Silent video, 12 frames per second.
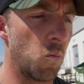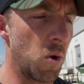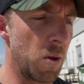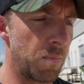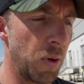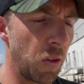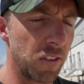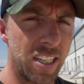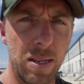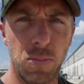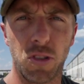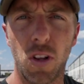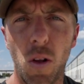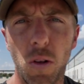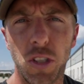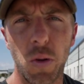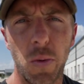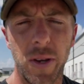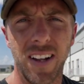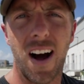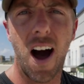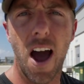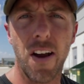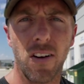we built the team slowly so that we could
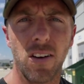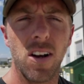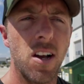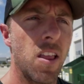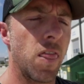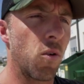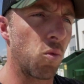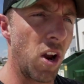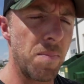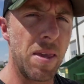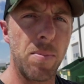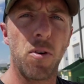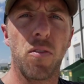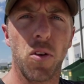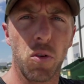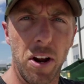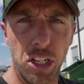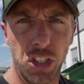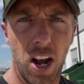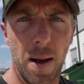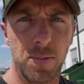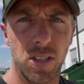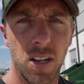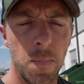hire the right people for the right
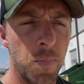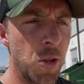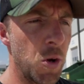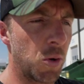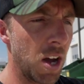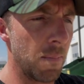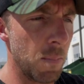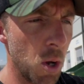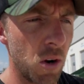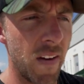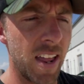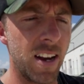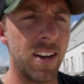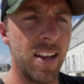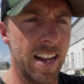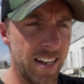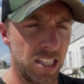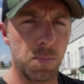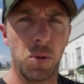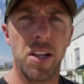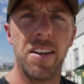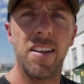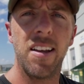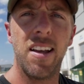jobs who come motivated and
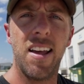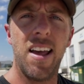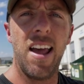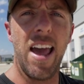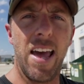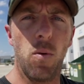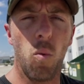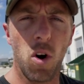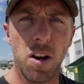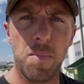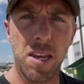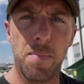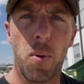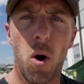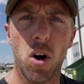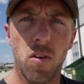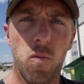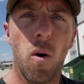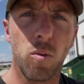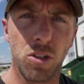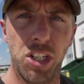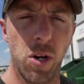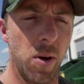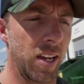disciplined and want to be a part of what we're
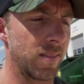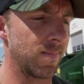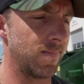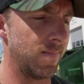doing.